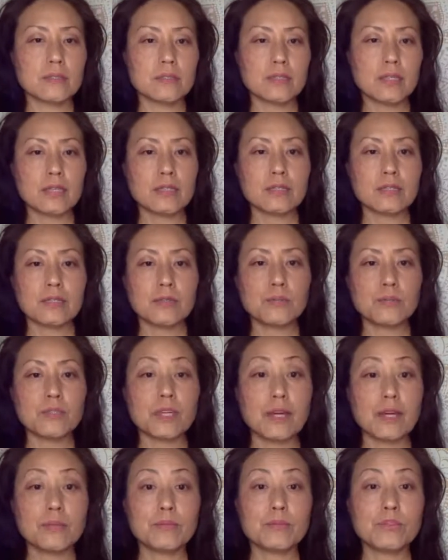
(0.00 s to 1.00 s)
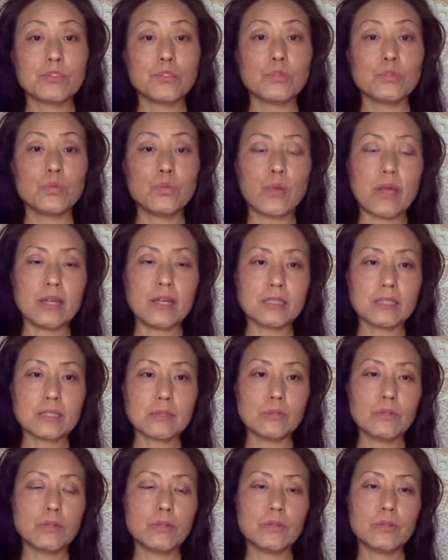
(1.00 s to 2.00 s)
take some time to
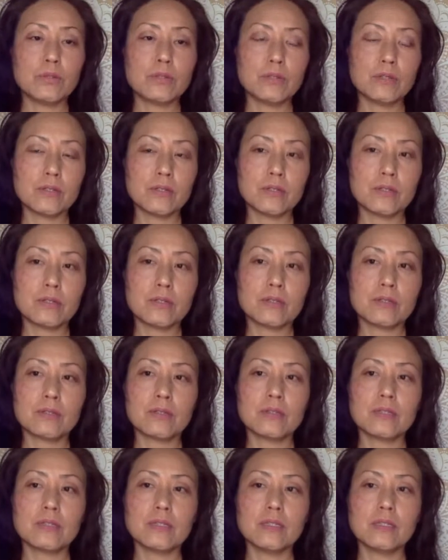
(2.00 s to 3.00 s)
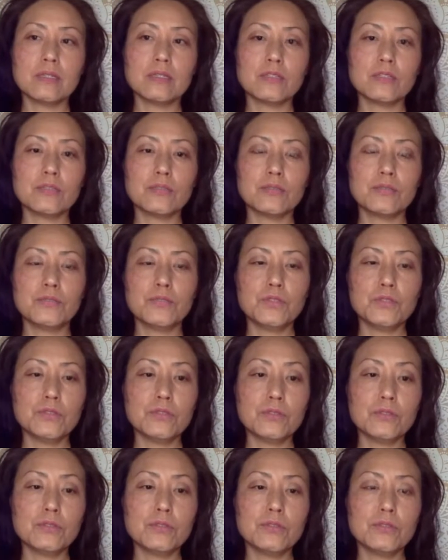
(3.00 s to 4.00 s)
rest more, eat good
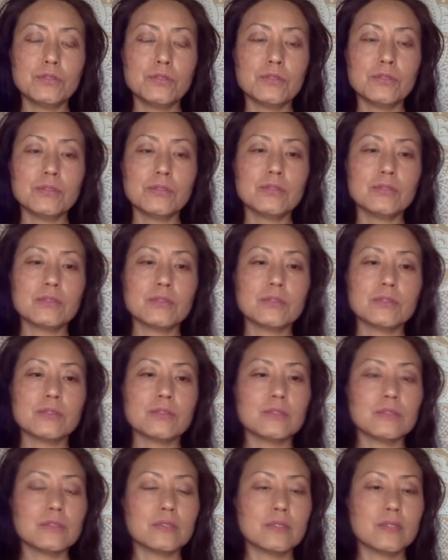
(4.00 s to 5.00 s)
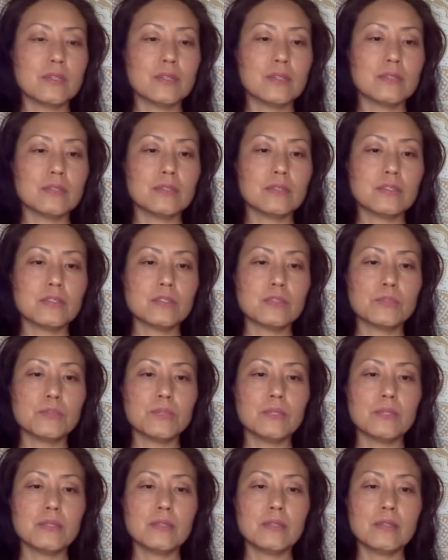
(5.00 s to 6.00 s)
food, and just
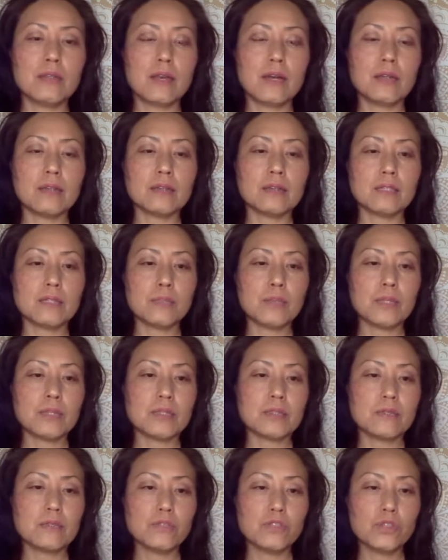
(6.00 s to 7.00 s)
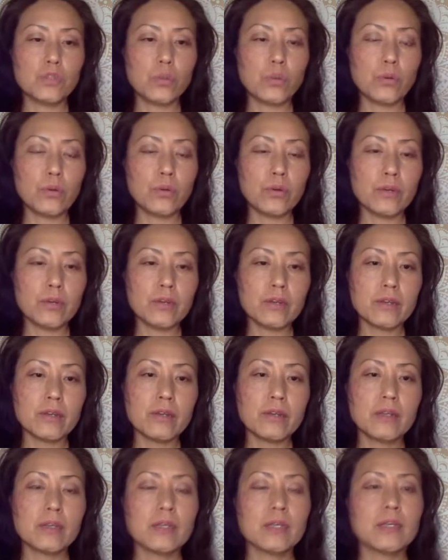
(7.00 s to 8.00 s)
be in that space of joy
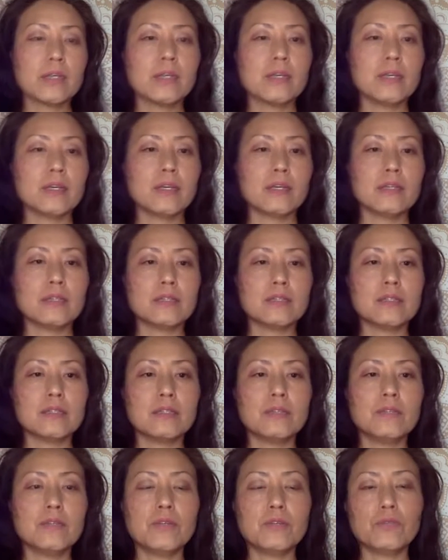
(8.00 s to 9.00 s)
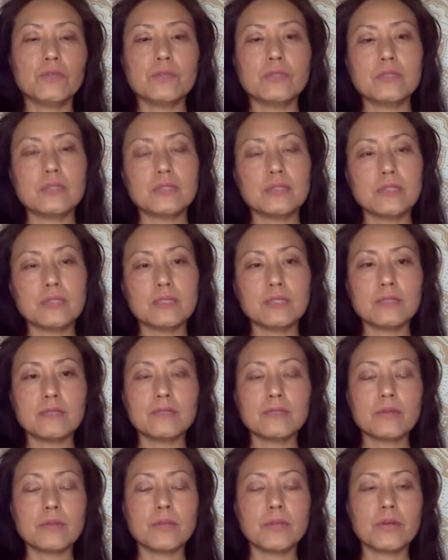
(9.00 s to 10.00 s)
and give and receive
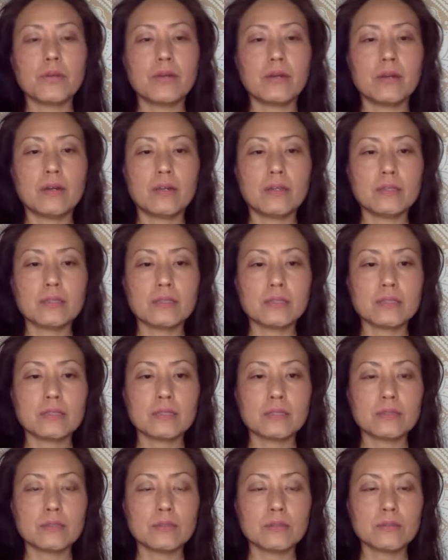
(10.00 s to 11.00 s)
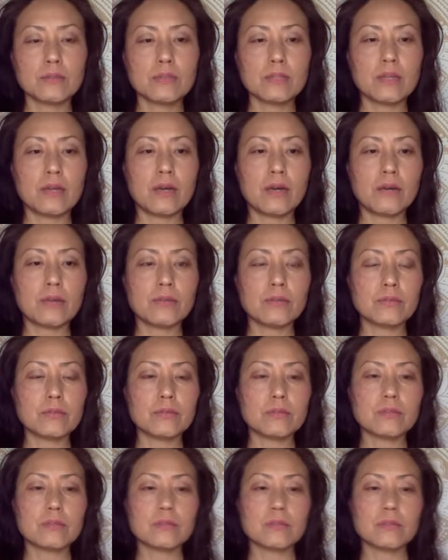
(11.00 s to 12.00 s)
from the heart without
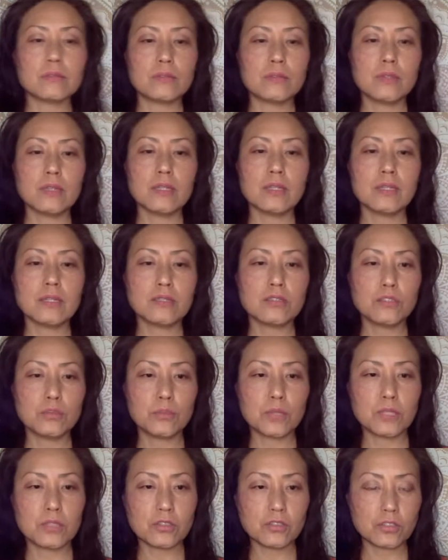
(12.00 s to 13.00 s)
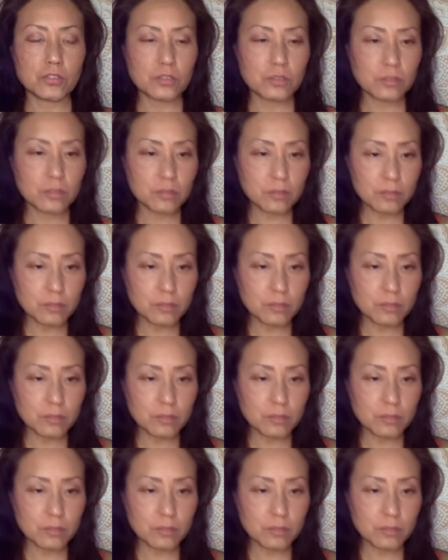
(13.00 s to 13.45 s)
thinking too much.